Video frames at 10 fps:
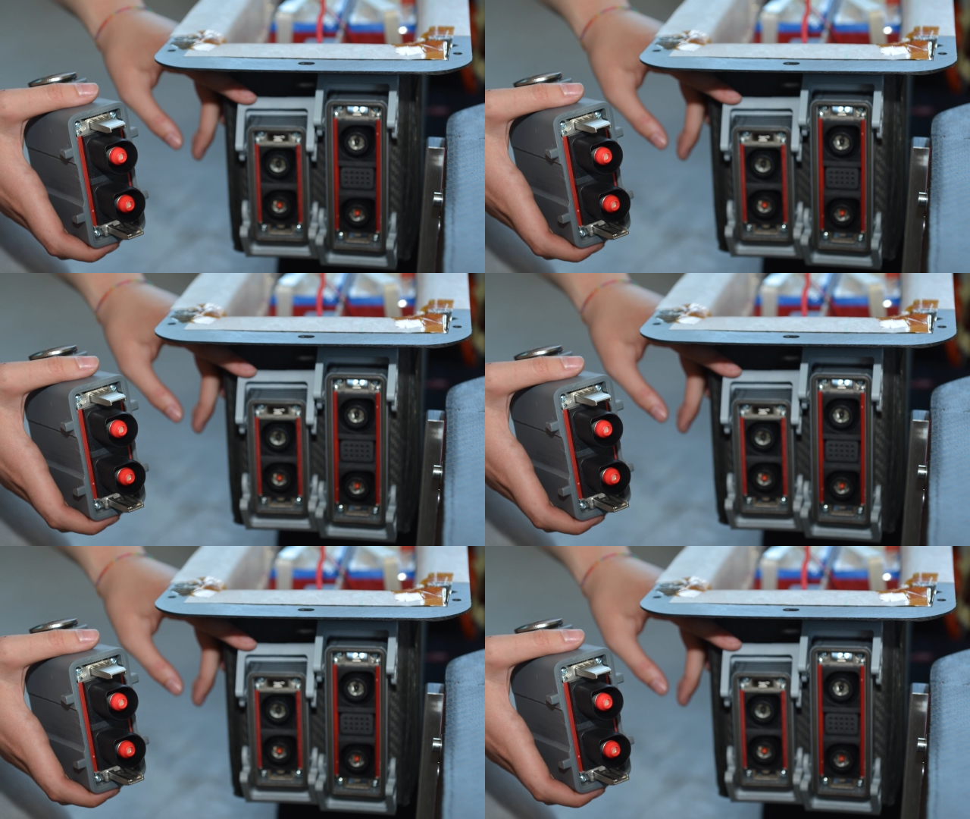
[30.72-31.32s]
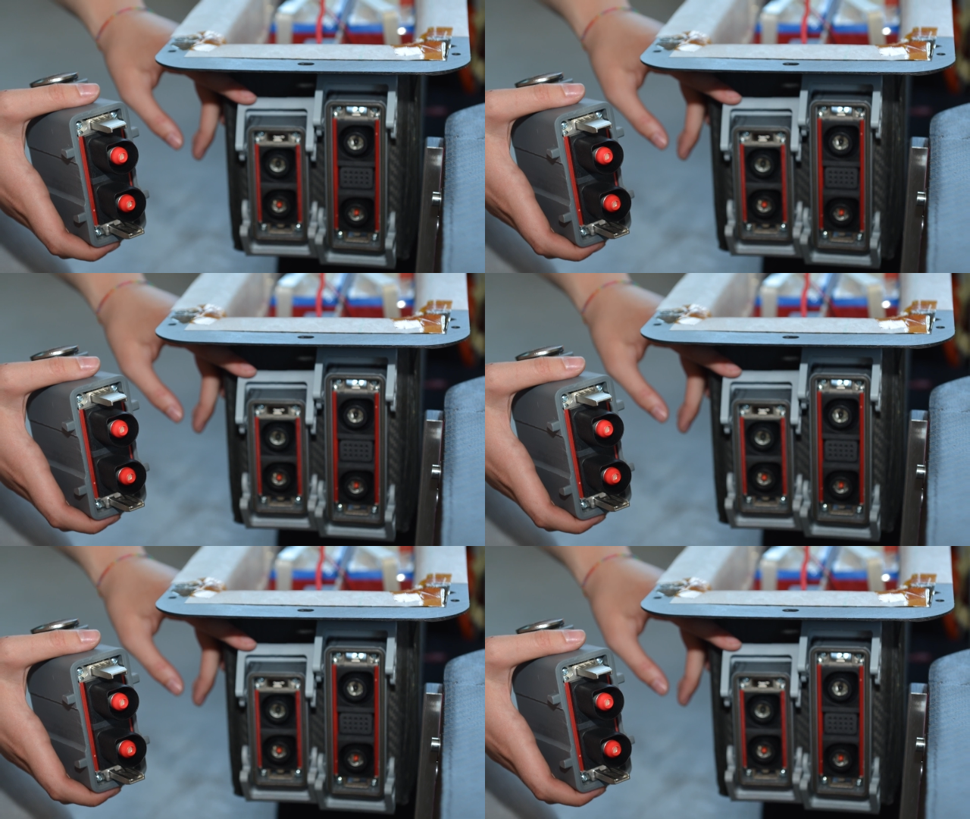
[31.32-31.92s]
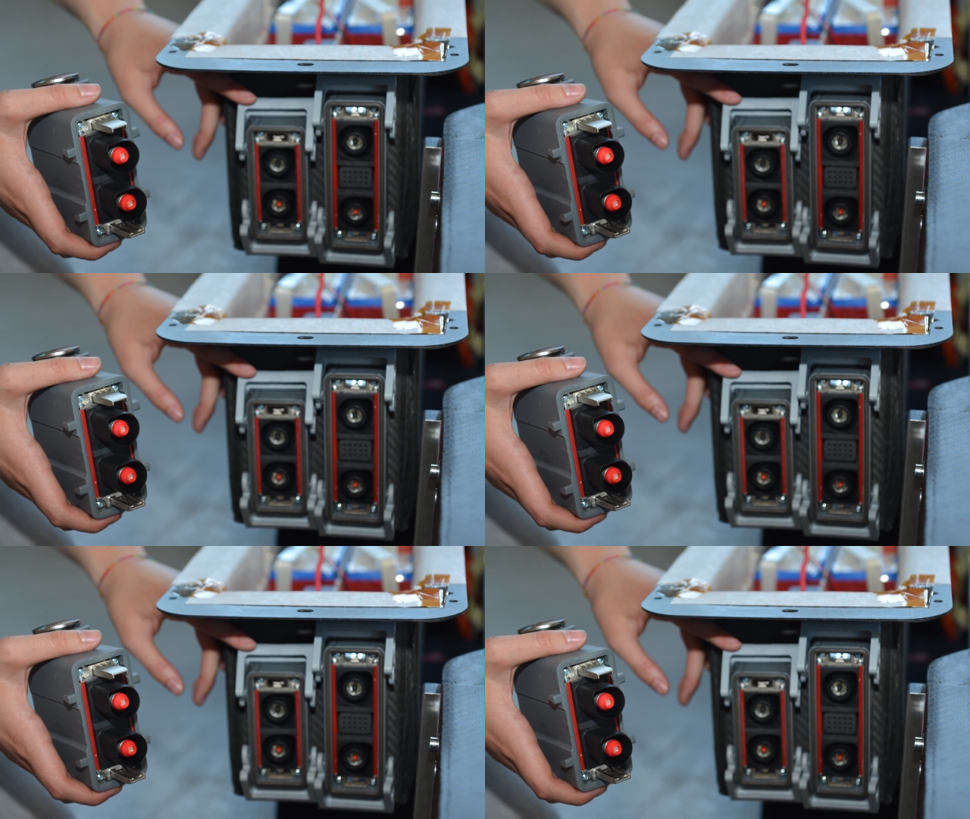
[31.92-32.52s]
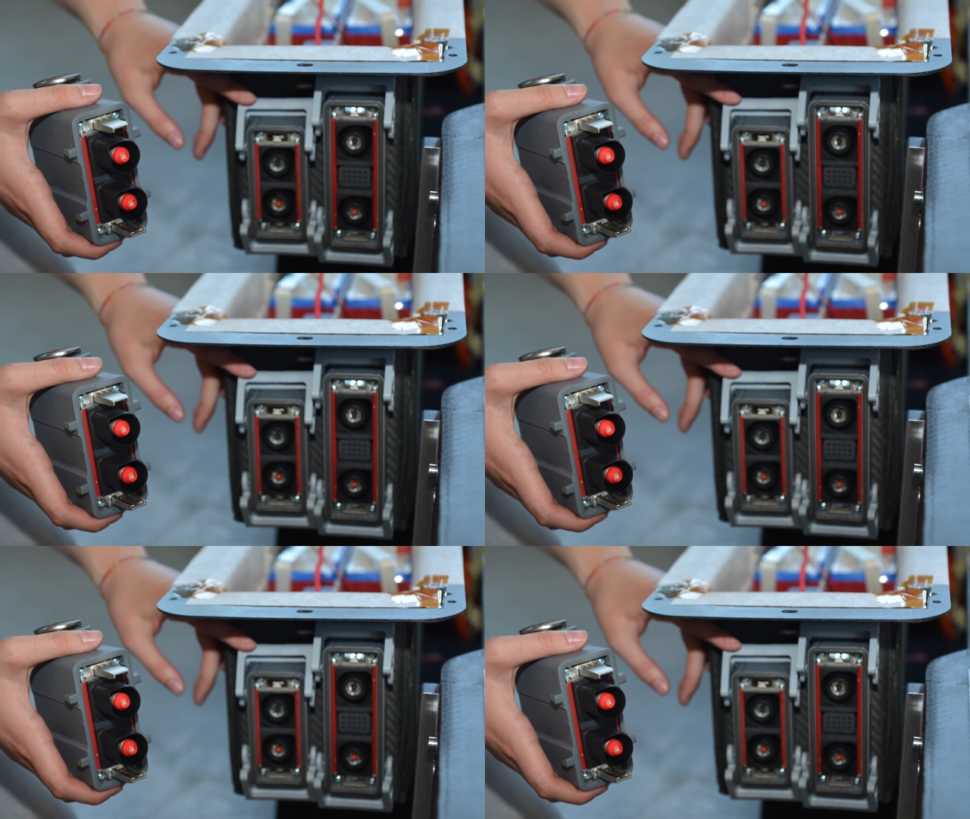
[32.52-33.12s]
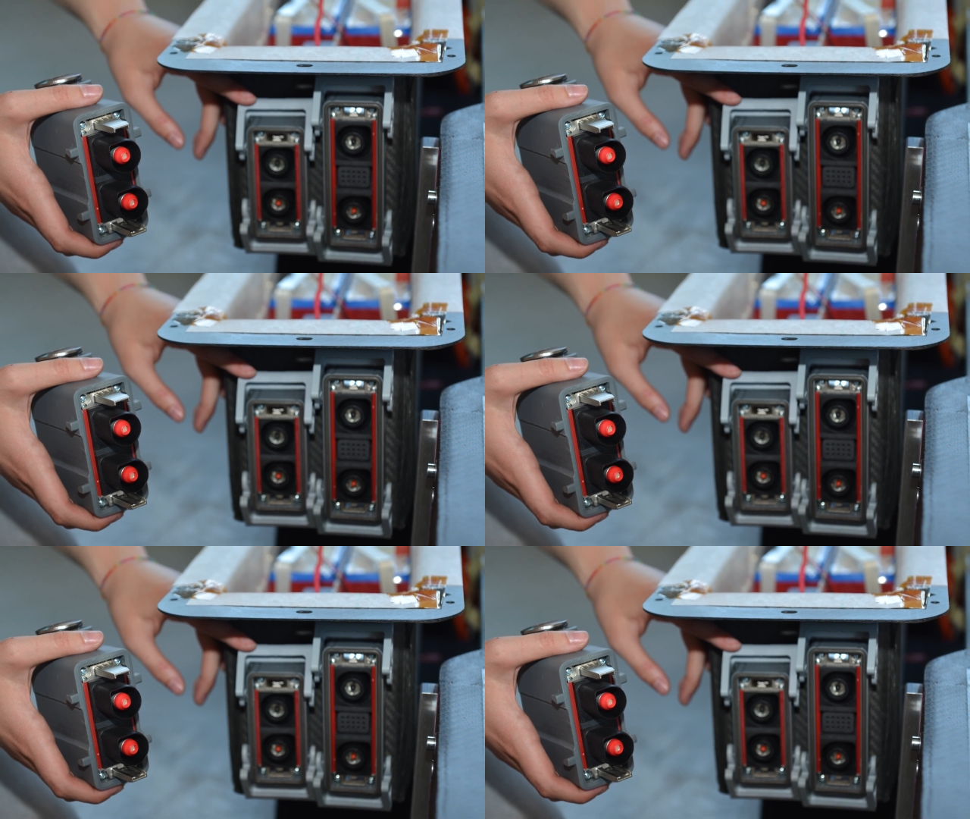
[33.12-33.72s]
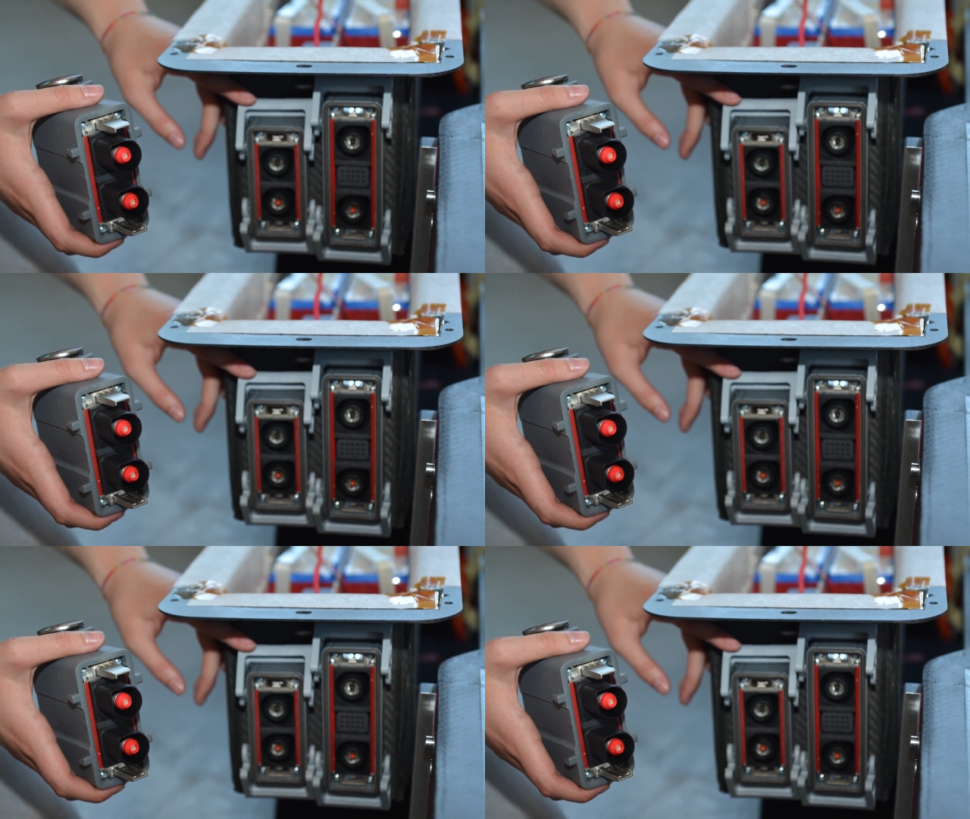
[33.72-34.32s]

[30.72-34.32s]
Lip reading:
(no speaker visible)